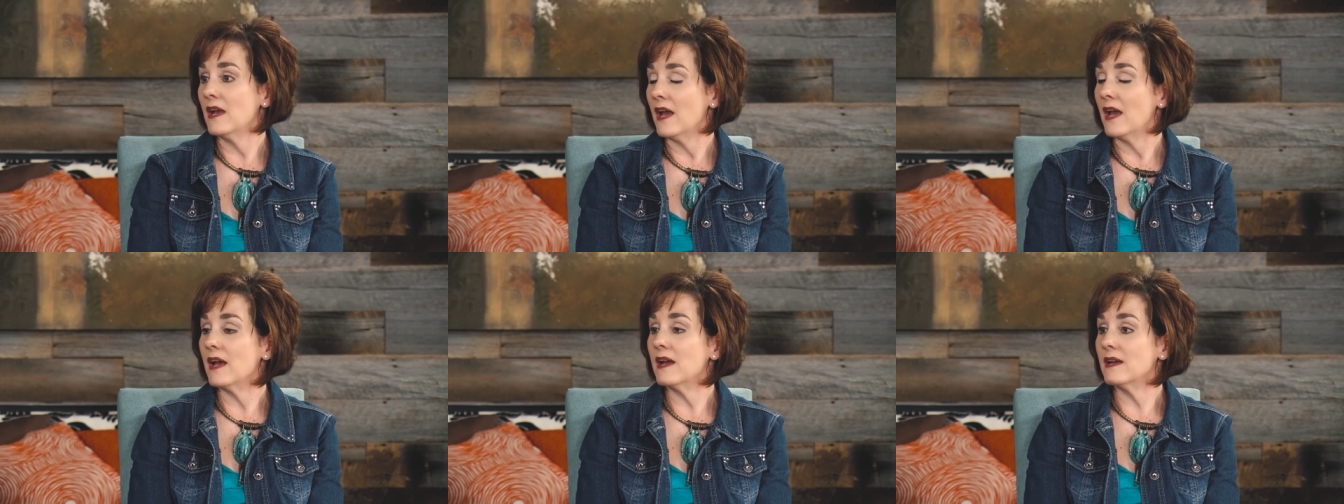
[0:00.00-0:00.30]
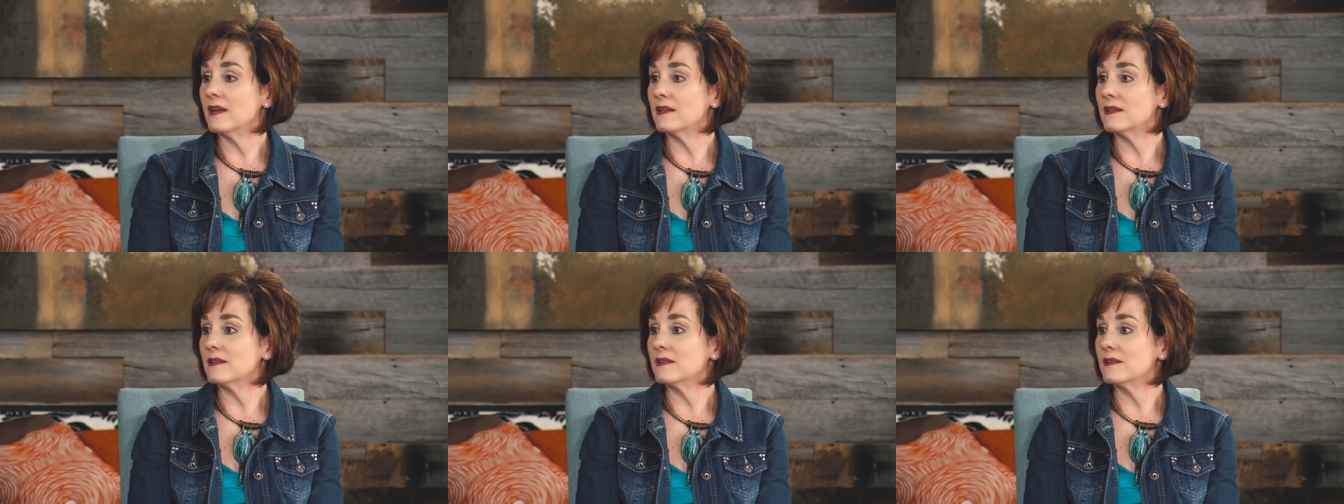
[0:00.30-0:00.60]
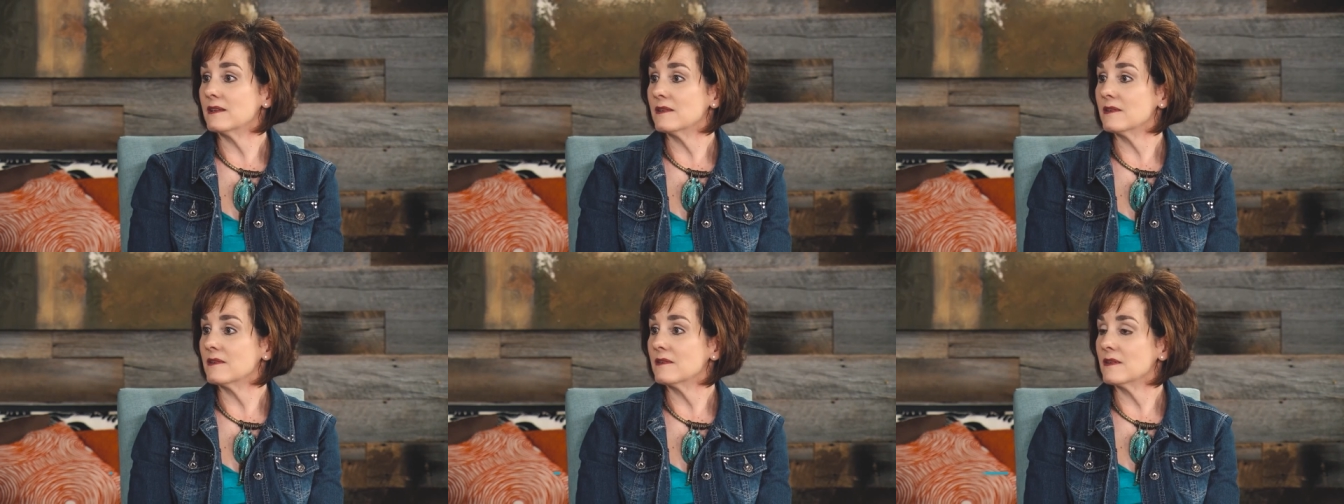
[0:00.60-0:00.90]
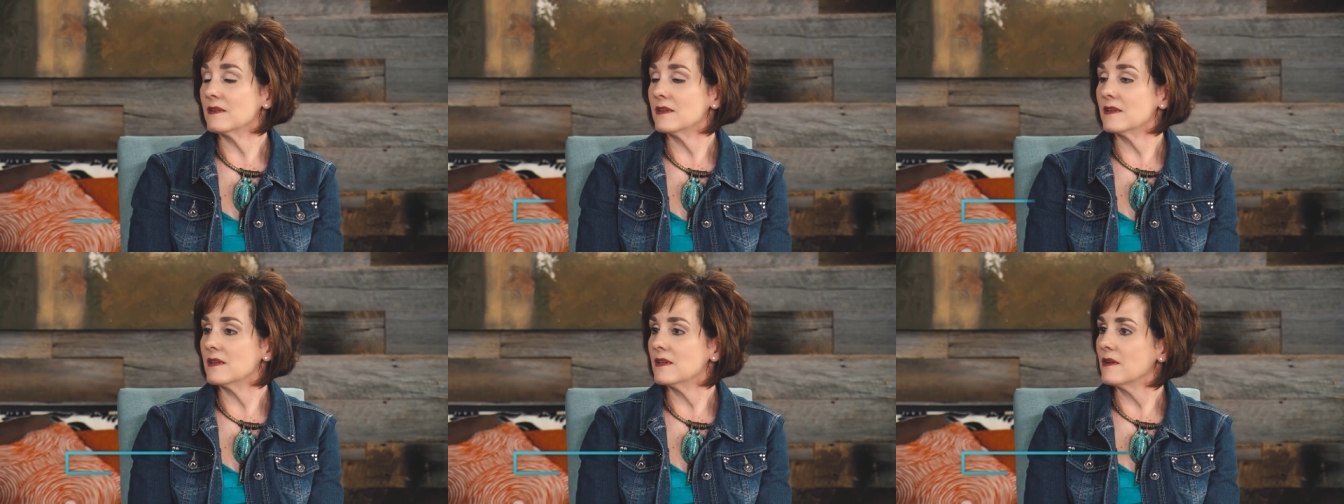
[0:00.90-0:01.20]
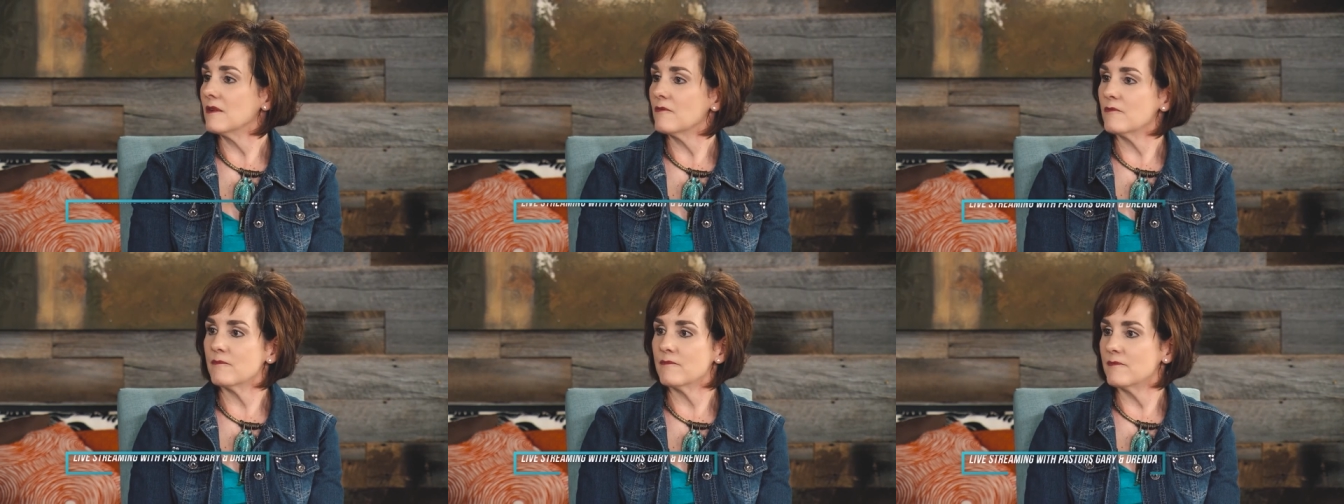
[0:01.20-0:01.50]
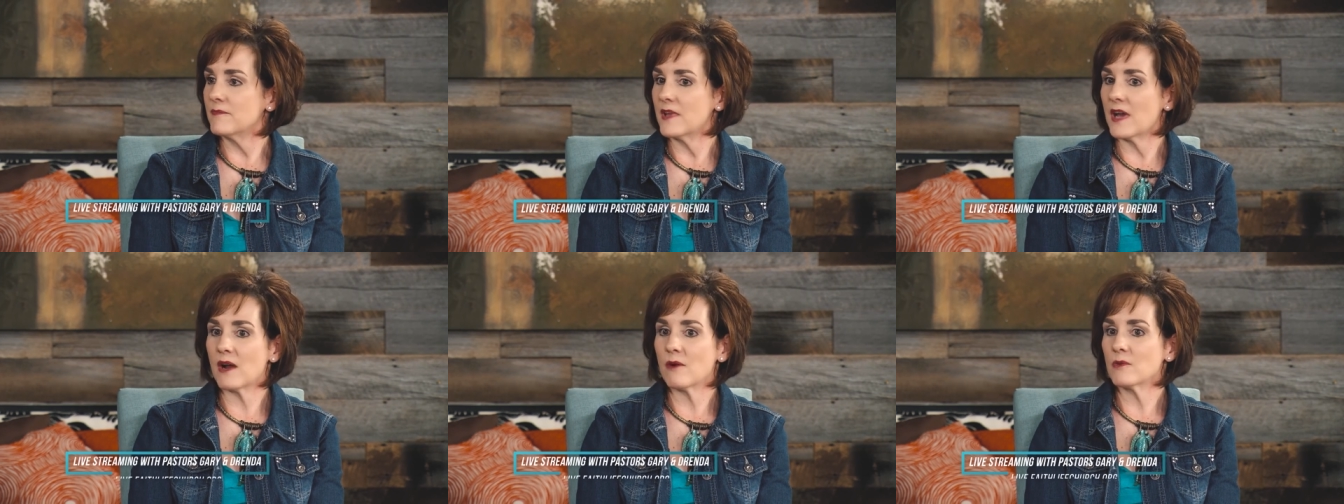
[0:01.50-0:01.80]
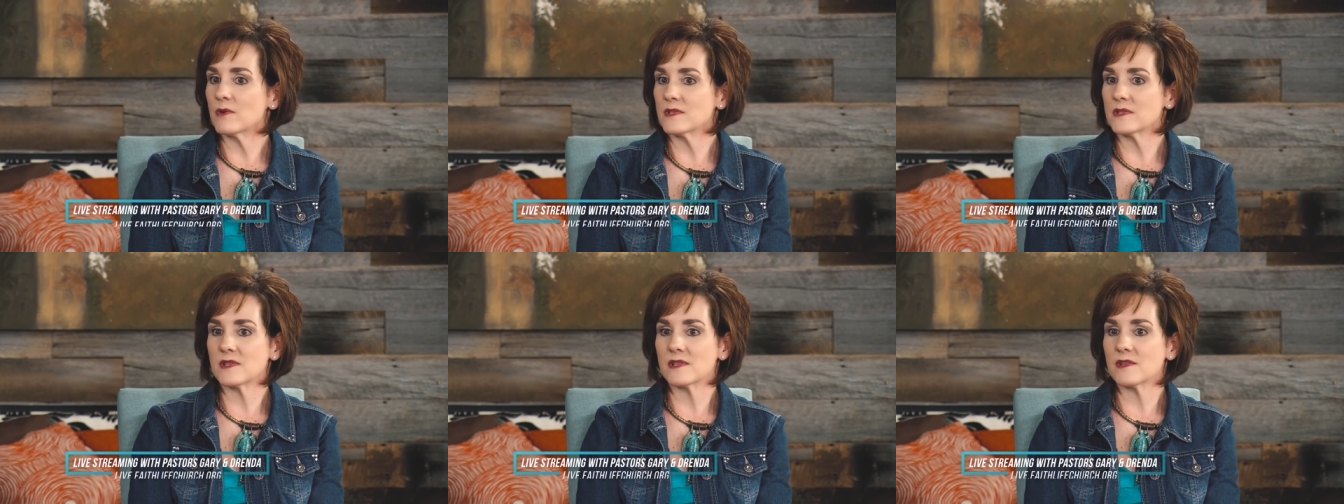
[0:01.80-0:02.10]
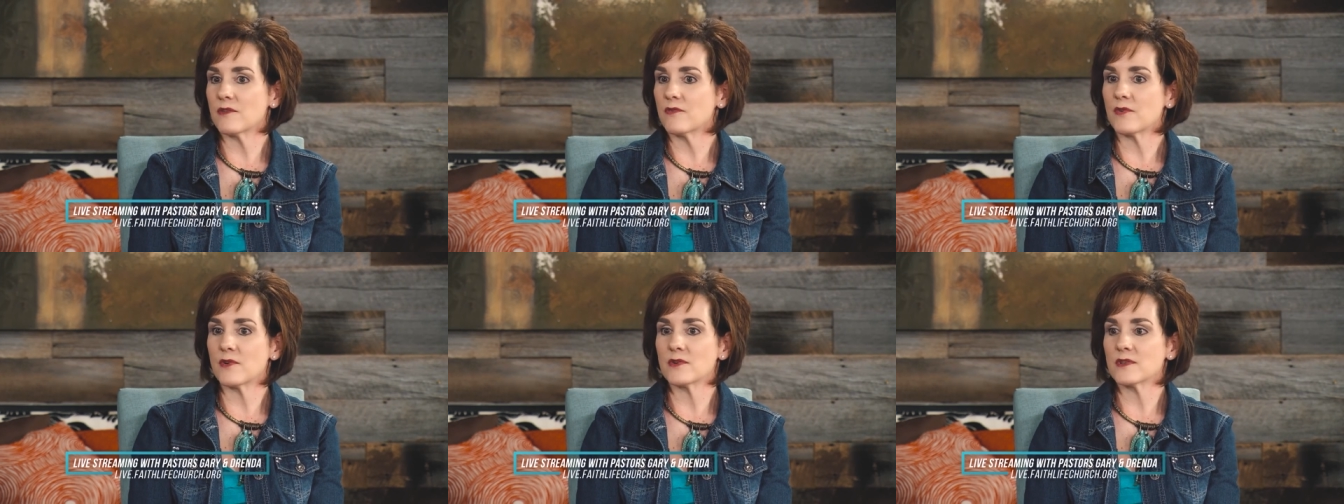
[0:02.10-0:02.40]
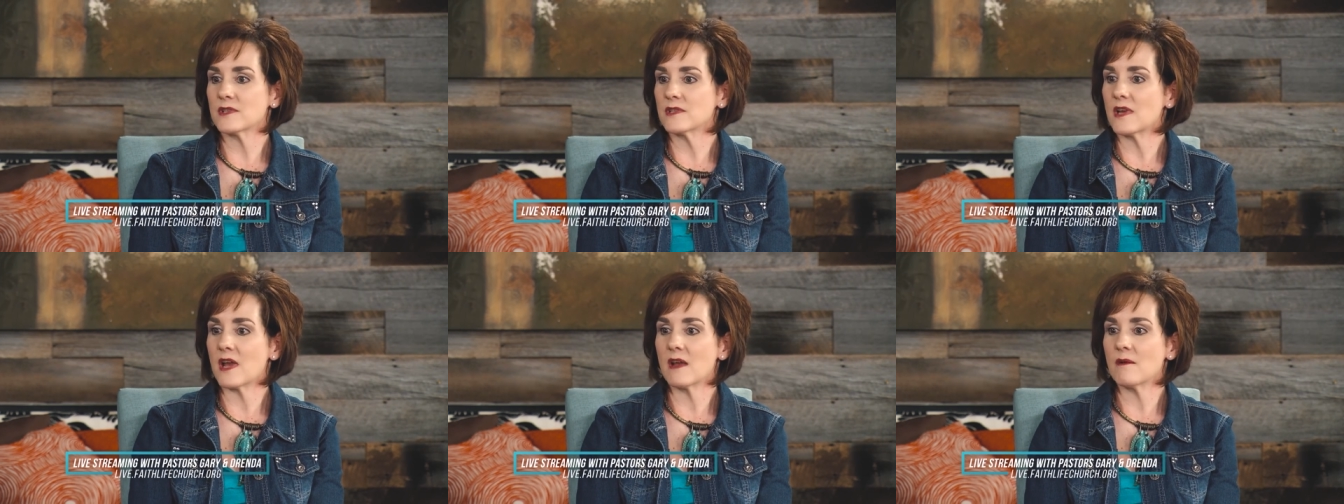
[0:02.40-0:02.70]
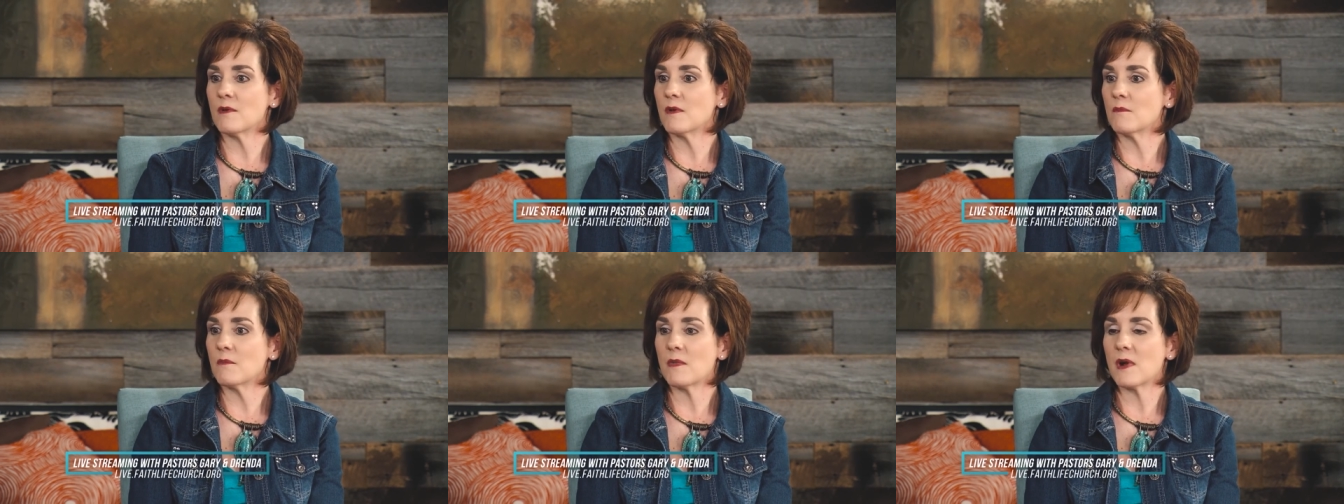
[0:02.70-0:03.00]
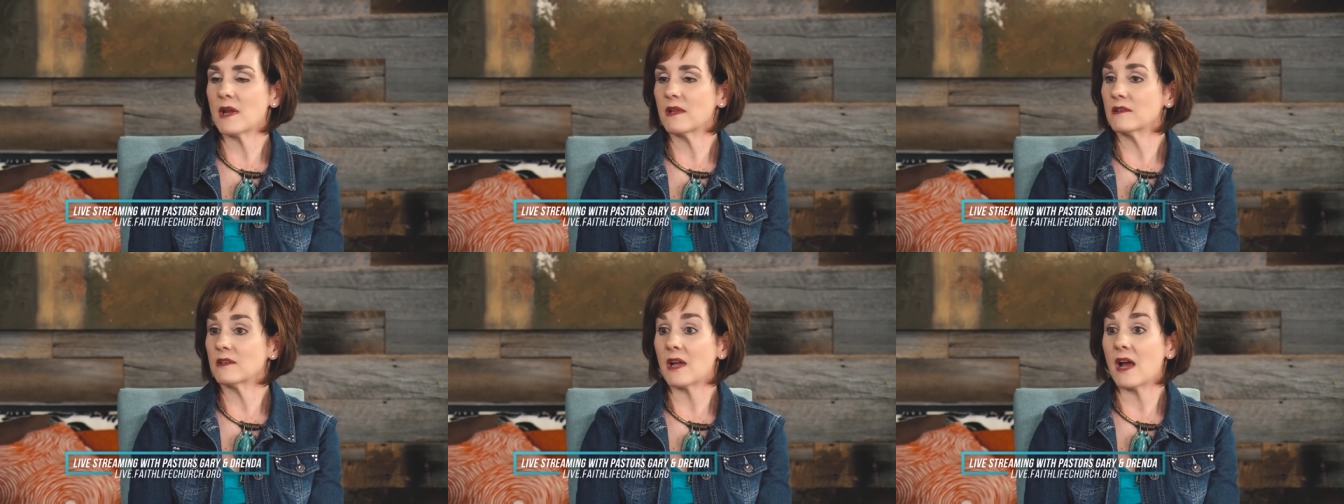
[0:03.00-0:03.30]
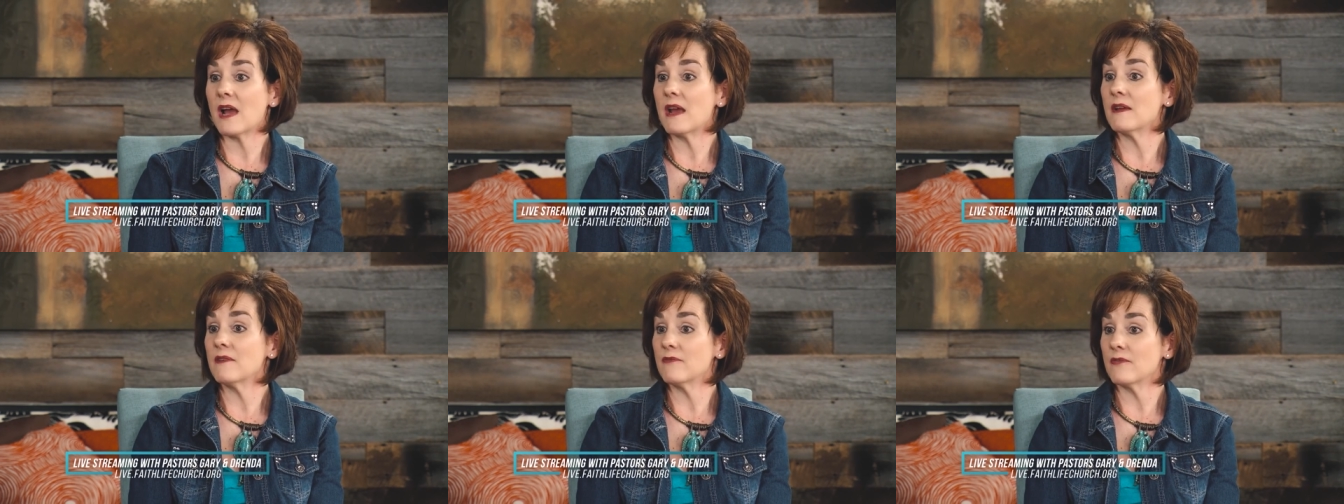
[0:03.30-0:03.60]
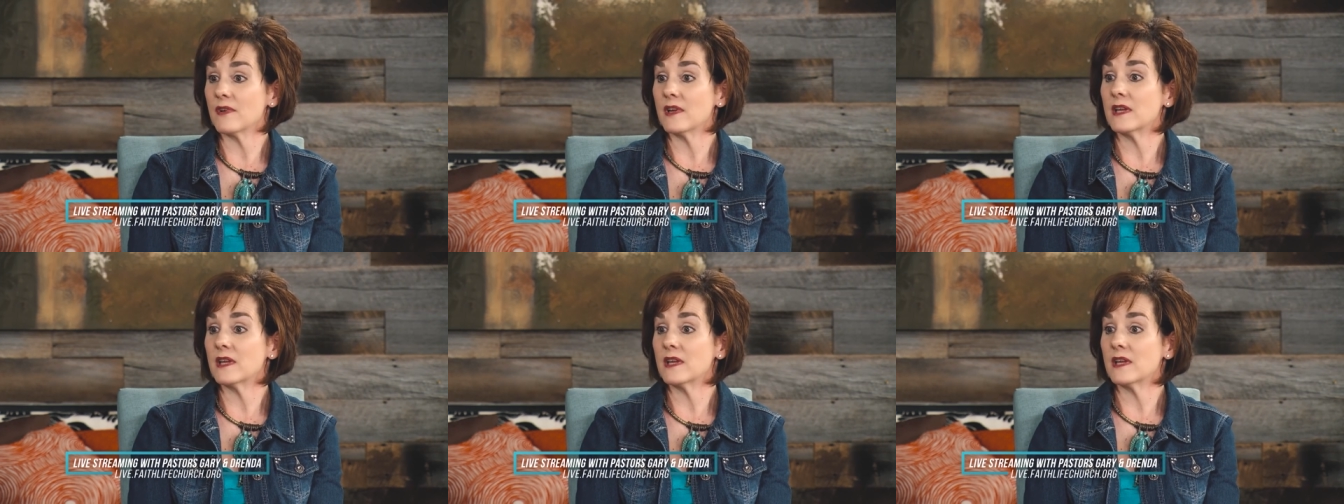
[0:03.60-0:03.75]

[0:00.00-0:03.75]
And that was the first time in my life,